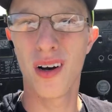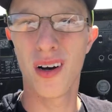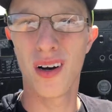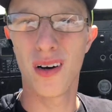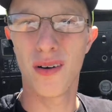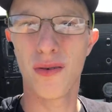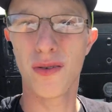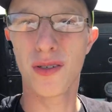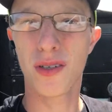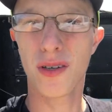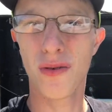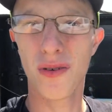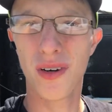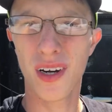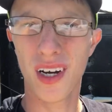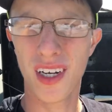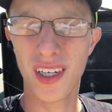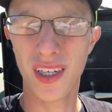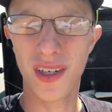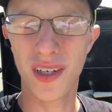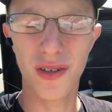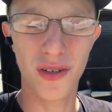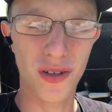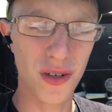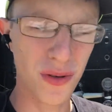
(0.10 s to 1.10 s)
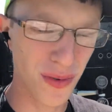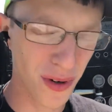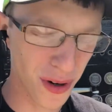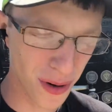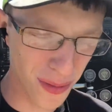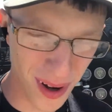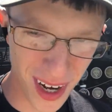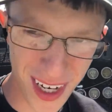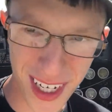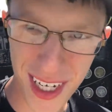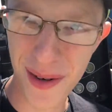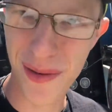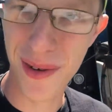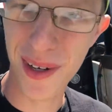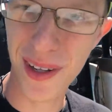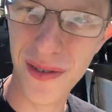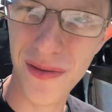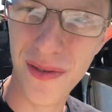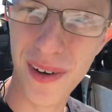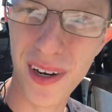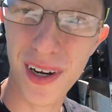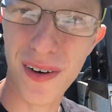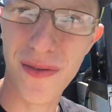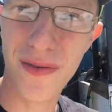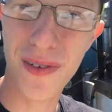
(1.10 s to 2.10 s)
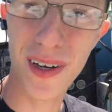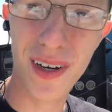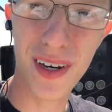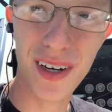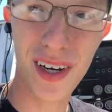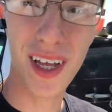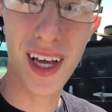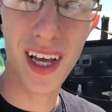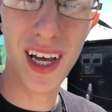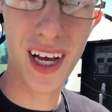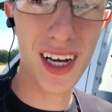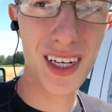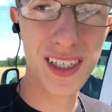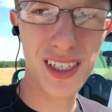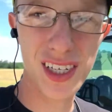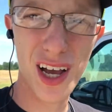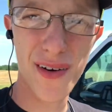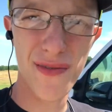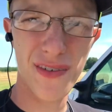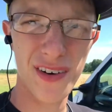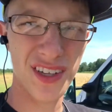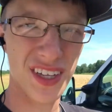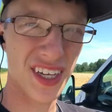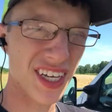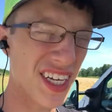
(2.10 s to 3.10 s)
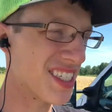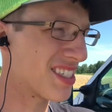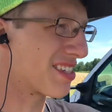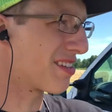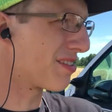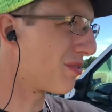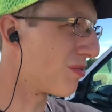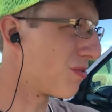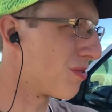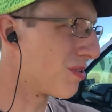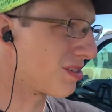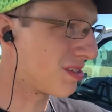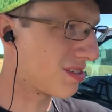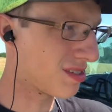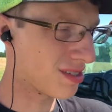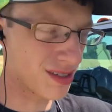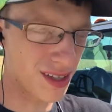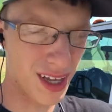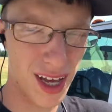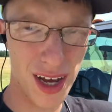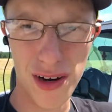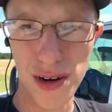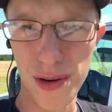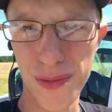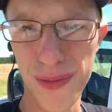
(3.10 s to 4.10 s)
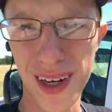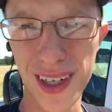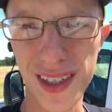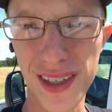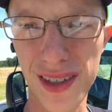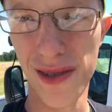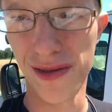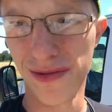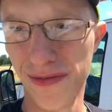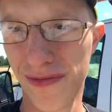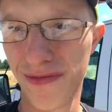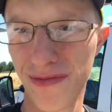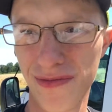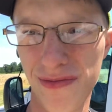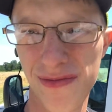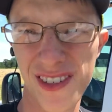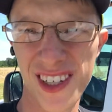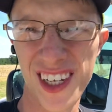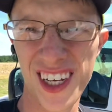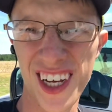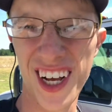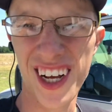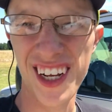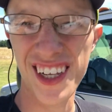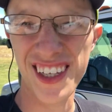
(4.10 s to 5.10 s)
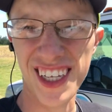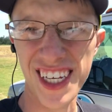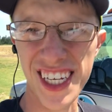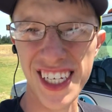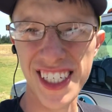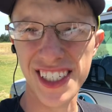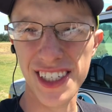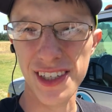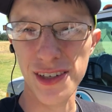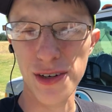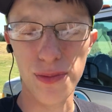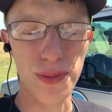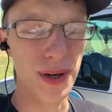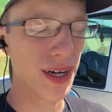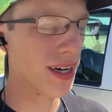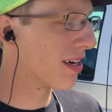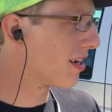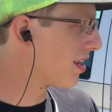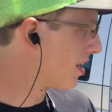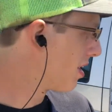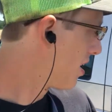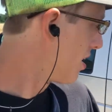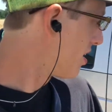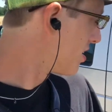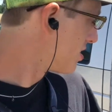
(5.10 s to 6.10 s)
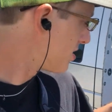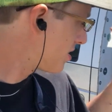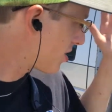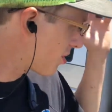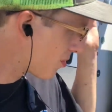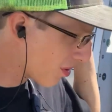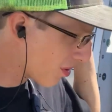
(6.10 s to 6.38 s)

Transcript: What's going on YouTube? Noah back to another video for y'all today. Sorry about the hissing noise, the air compressor leaks a little bit. So